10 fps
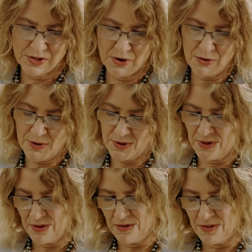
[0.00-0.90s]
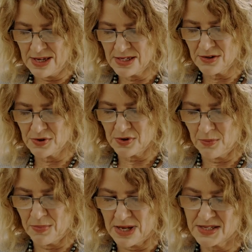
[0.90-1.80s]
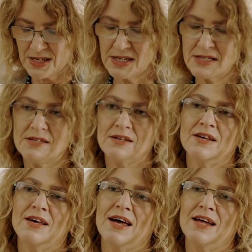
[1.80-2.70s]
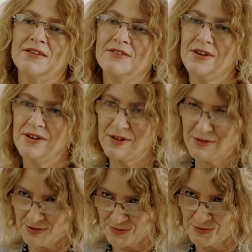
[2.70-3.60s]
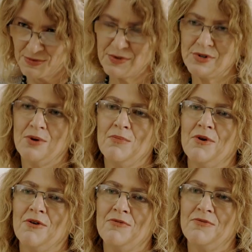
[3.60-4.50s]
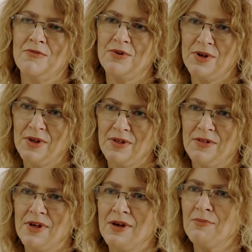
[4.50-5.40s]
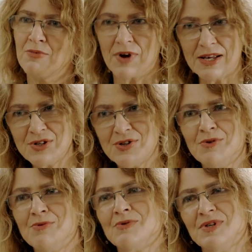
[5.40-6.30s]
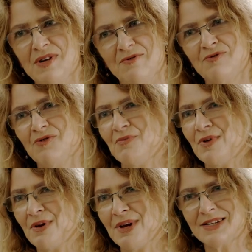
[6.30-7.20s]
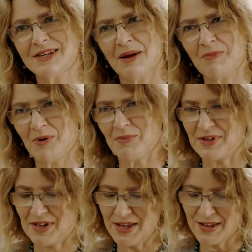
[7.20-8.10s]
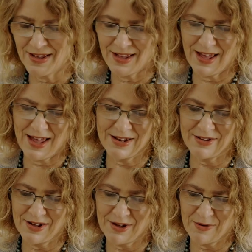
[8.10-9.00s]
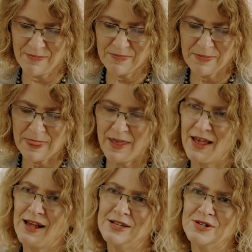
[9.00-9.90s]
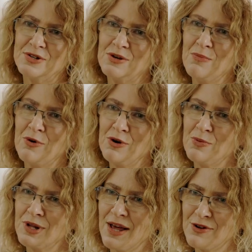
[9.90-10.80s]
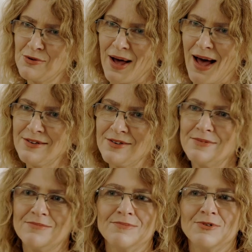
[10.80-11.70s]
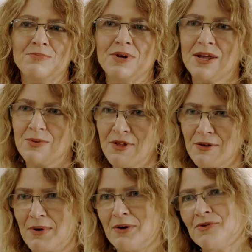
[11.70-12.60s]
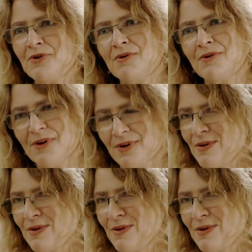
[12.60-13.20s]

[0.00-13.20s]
So these are some basics and uh, some of the praise you received from the Nils Klim committee. And uh, is there some more you would like to add to begin with about your